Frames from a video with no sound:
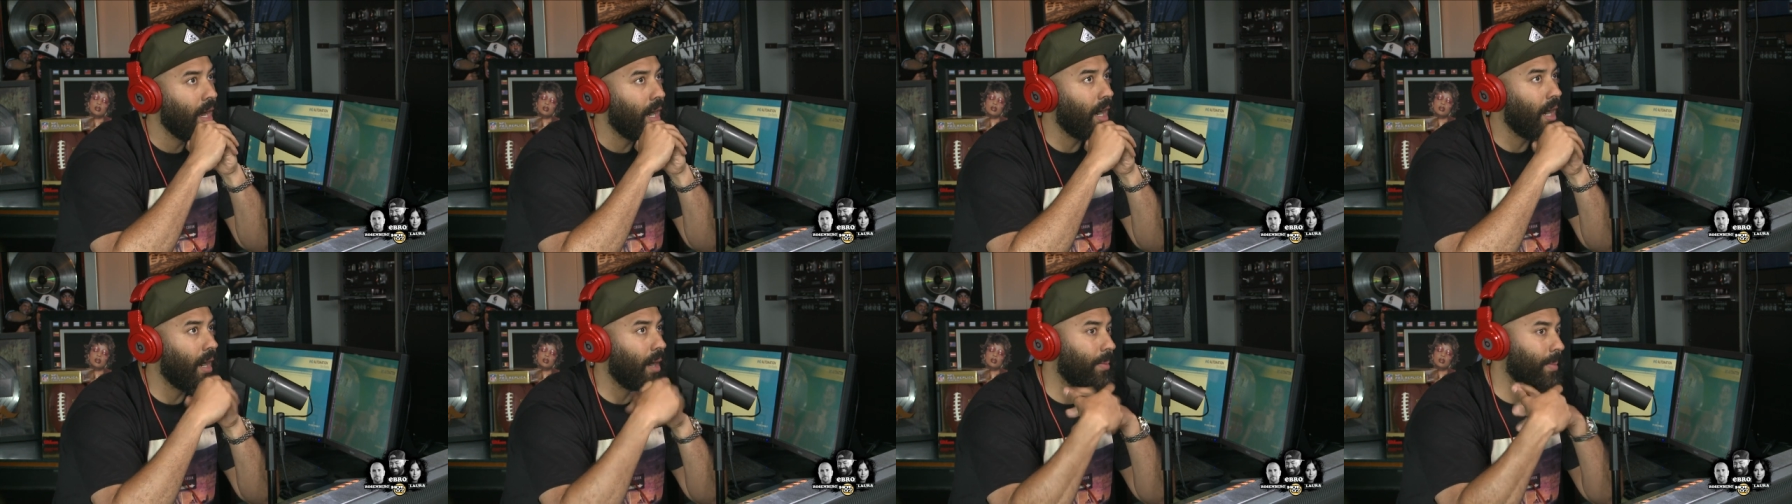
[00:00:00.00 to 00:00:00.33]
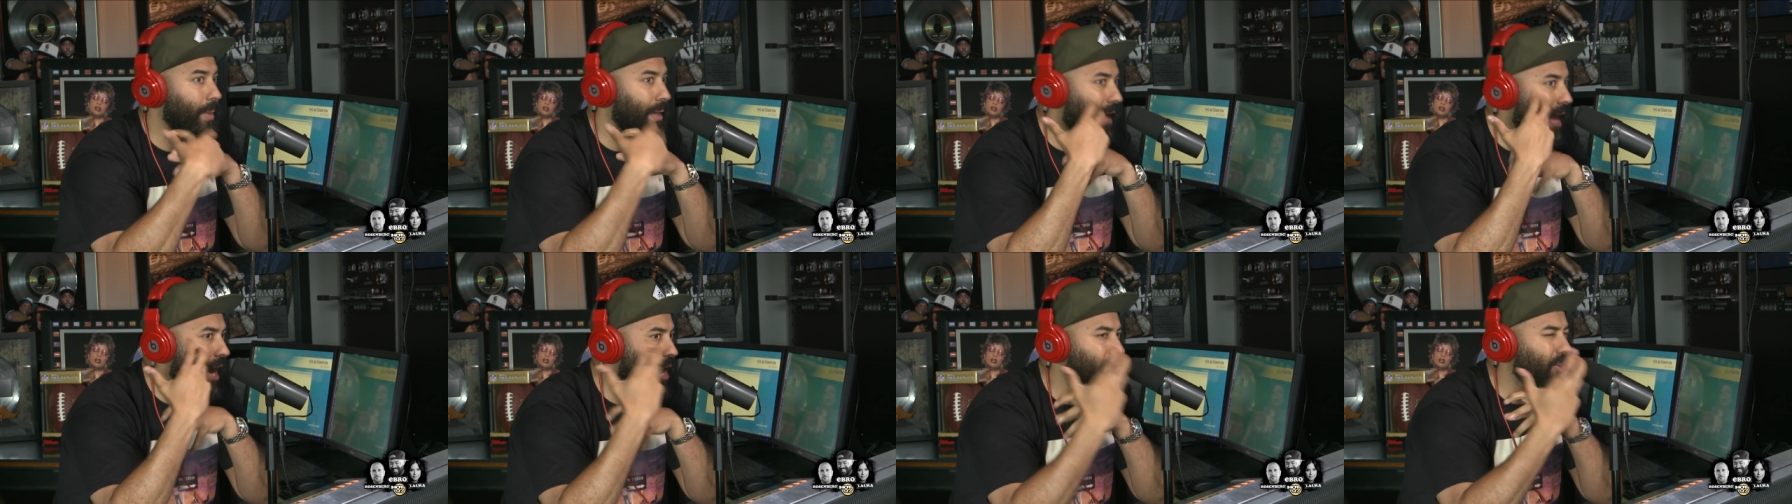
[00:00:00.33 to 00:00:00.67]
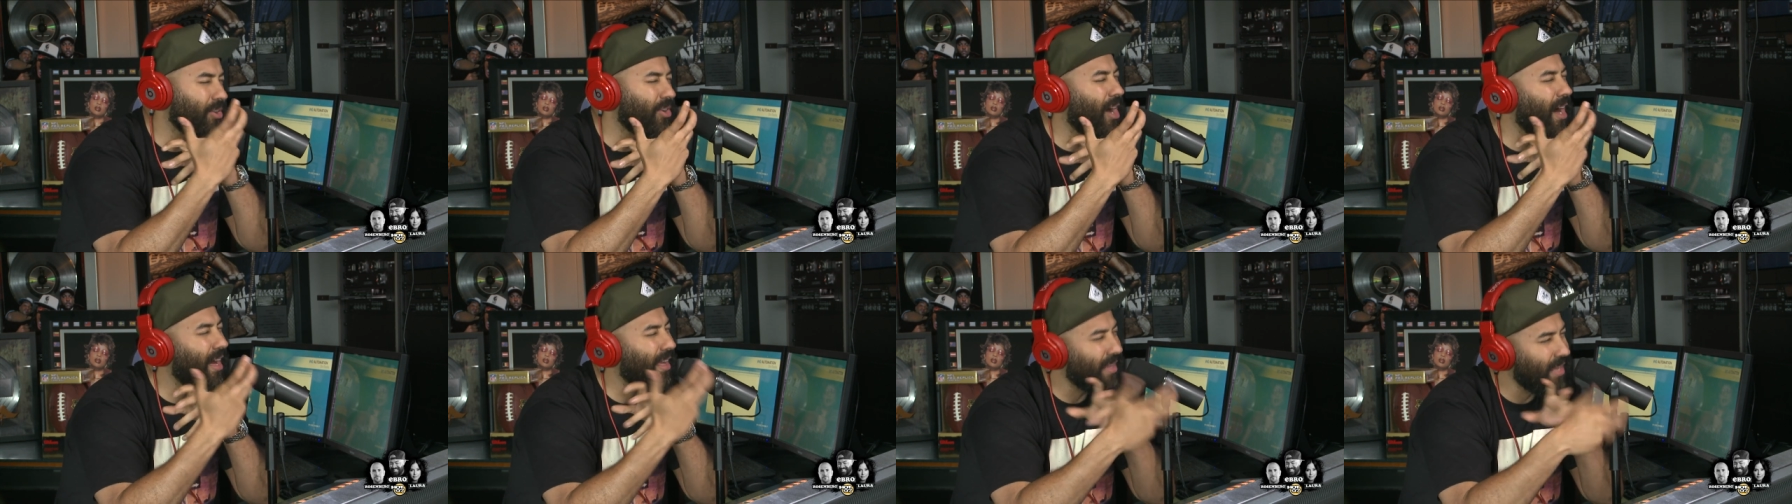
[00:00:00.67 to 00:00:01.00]
Um, and now you
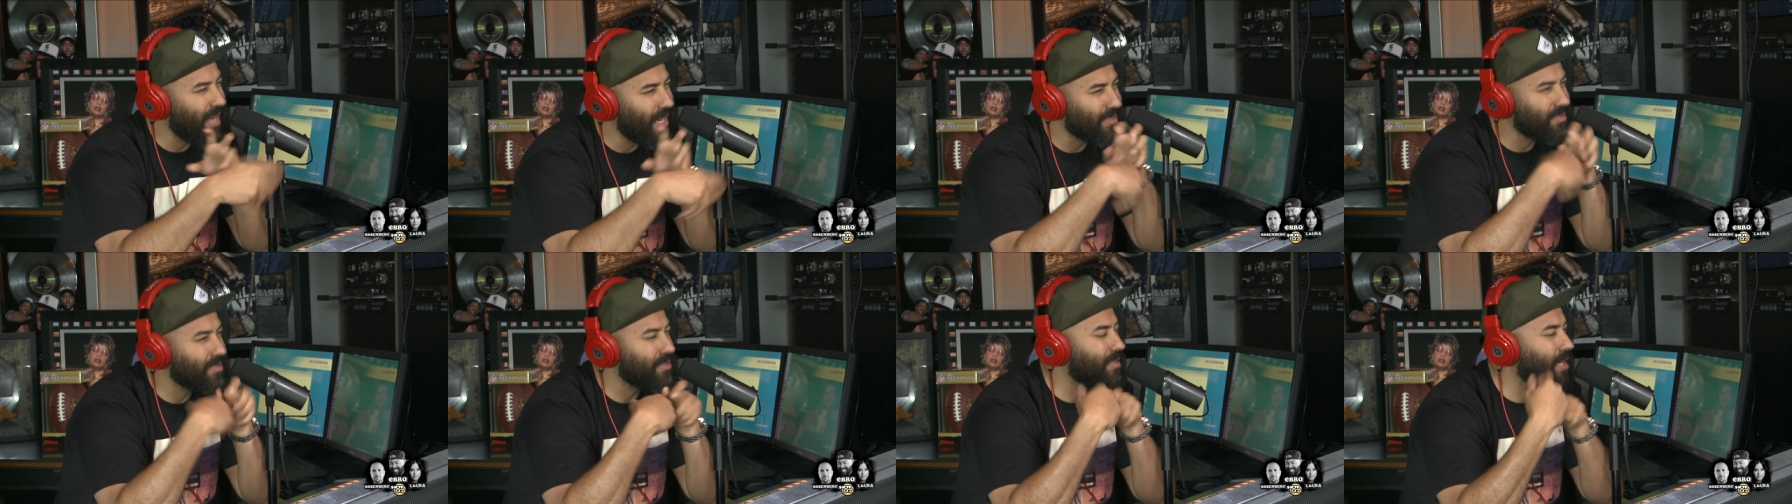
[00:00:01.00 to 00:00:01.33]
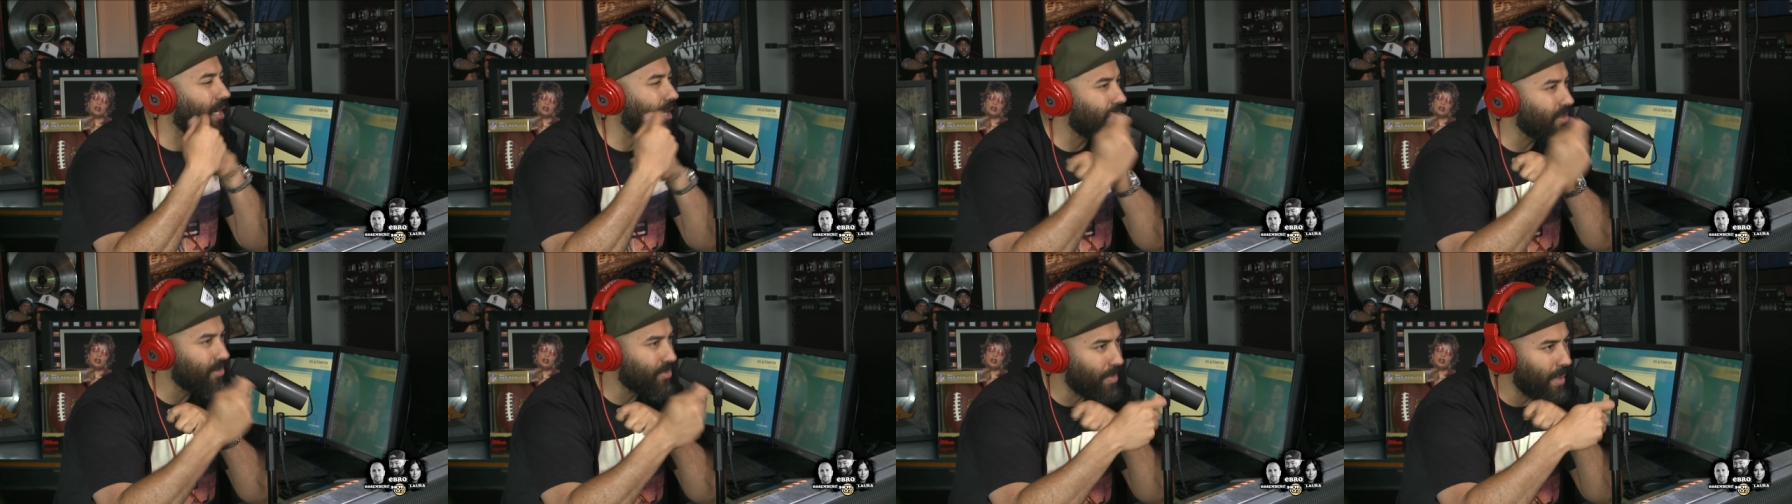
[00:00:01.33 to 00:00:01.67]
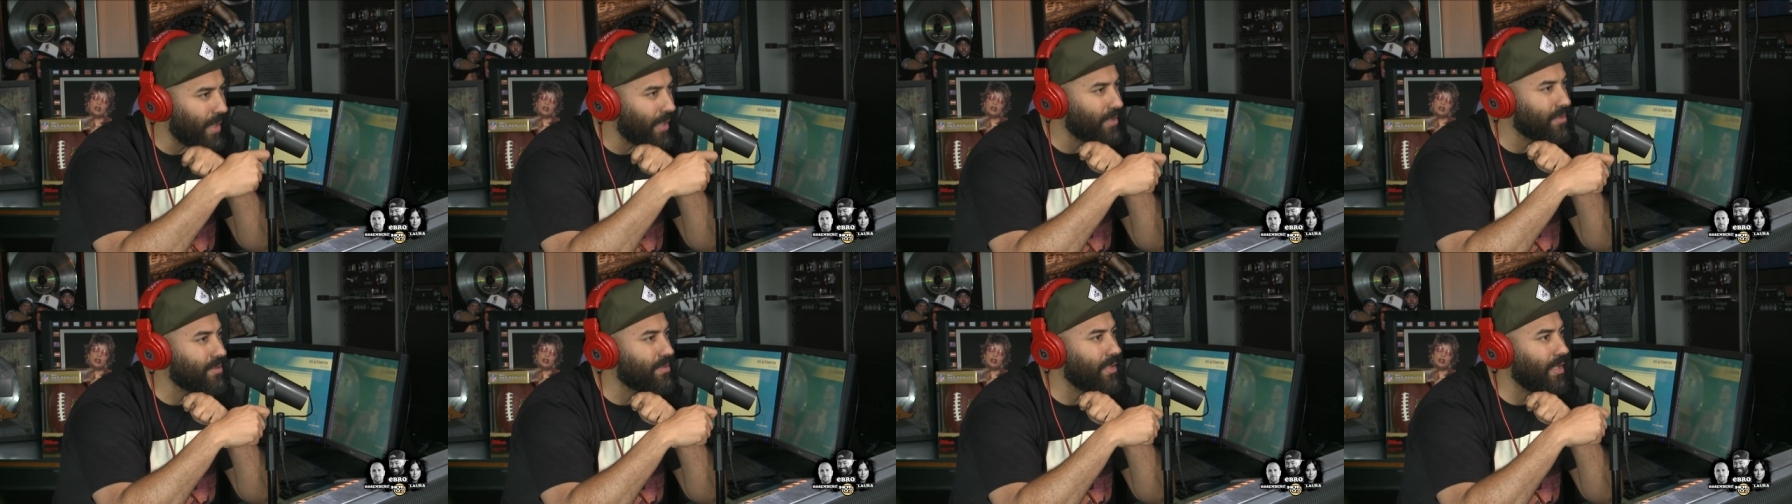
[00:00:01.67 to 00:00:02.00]
know he has to take his
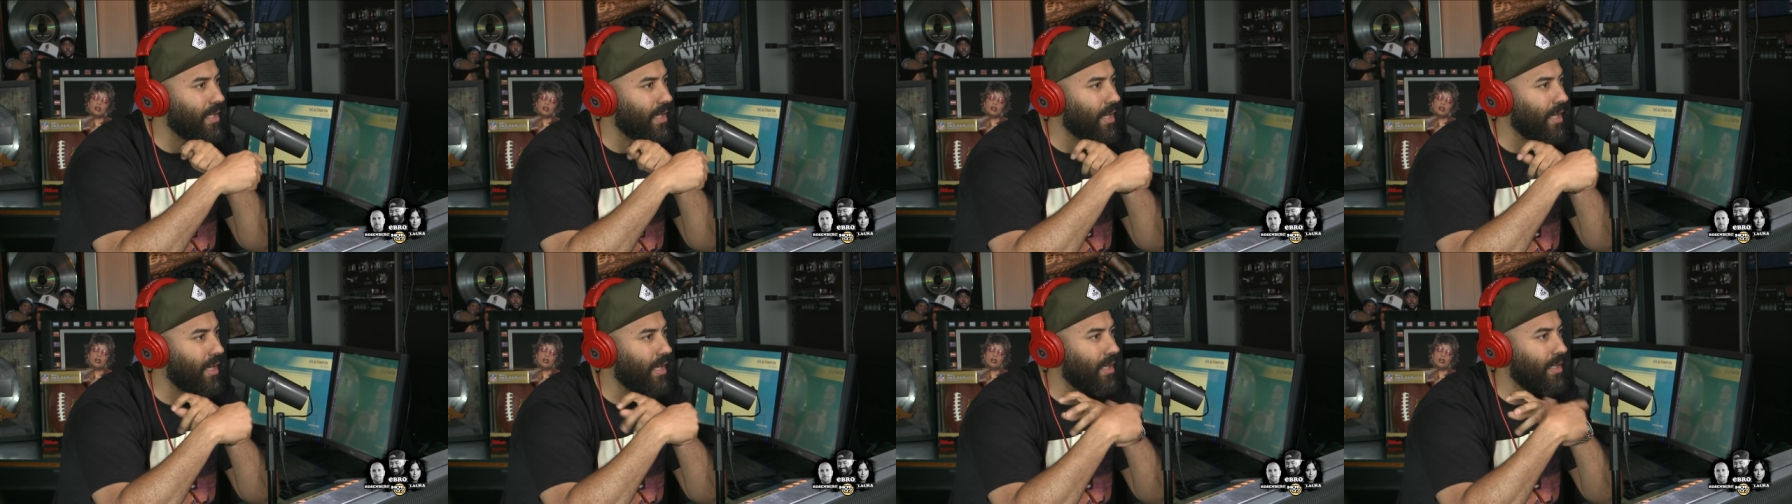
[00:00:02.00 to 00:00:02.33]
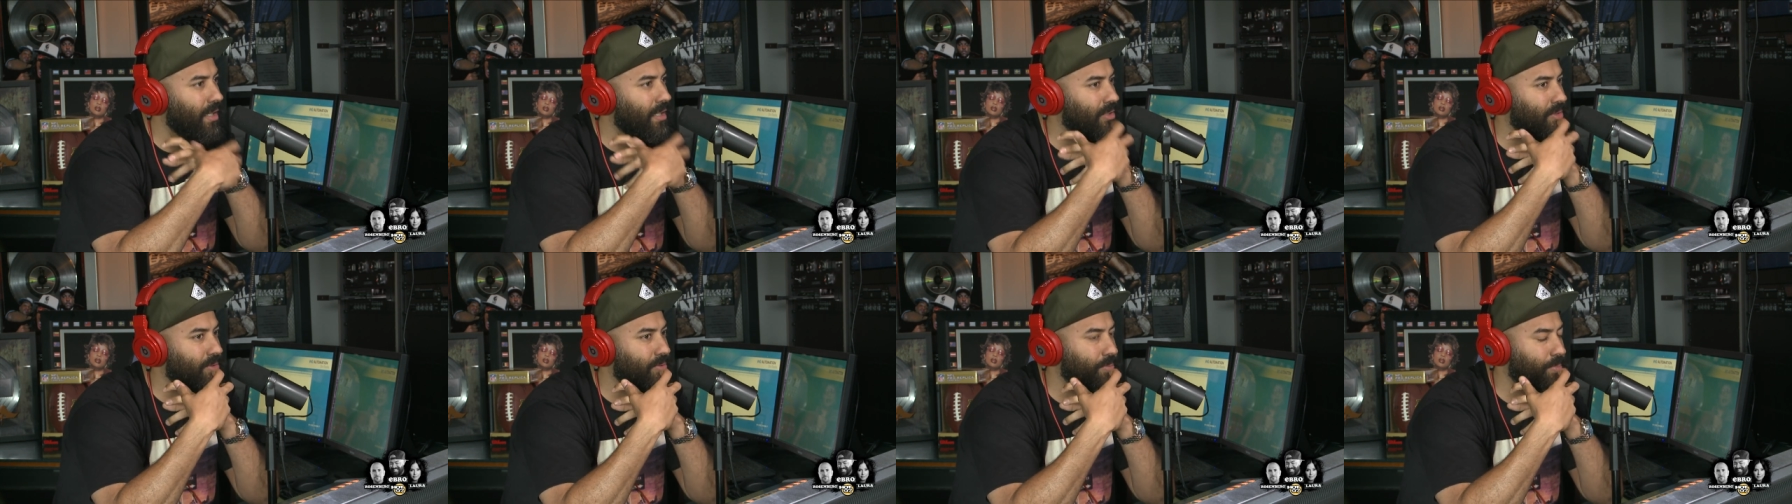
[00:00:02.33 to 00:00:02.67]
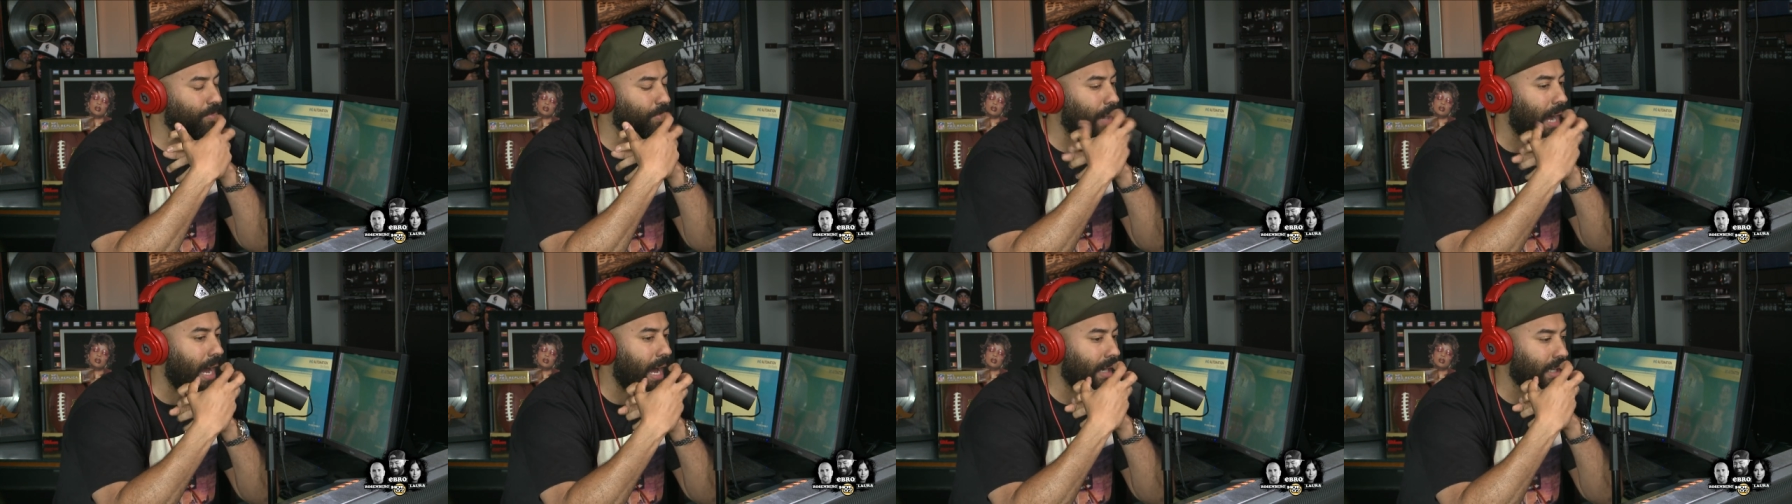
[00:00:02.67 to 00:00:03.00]
medicine. His
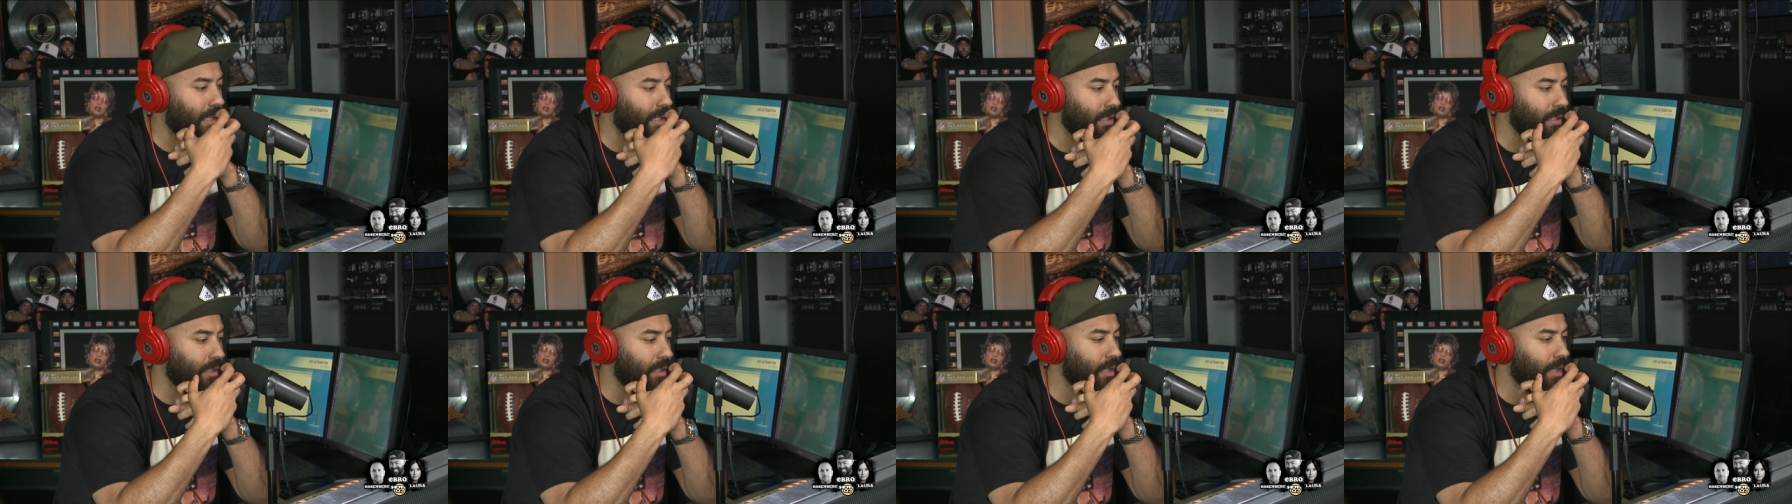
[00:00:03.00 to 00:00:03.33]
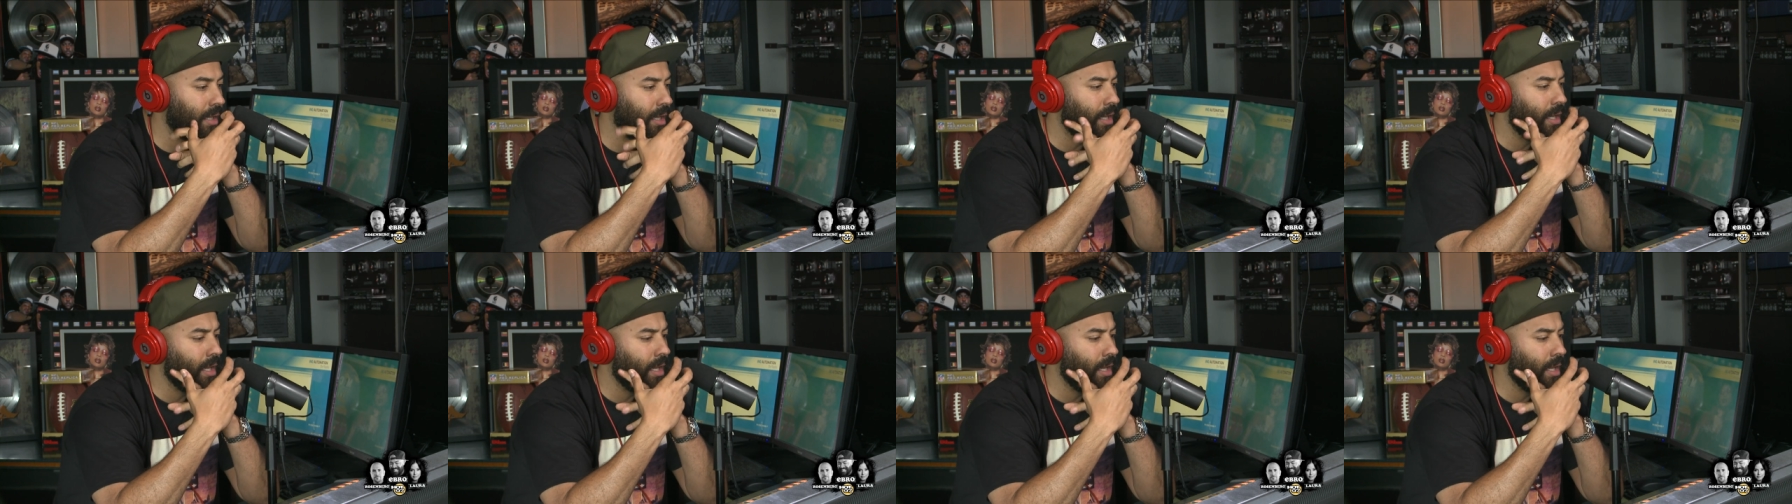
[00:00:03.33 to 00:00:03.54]
body.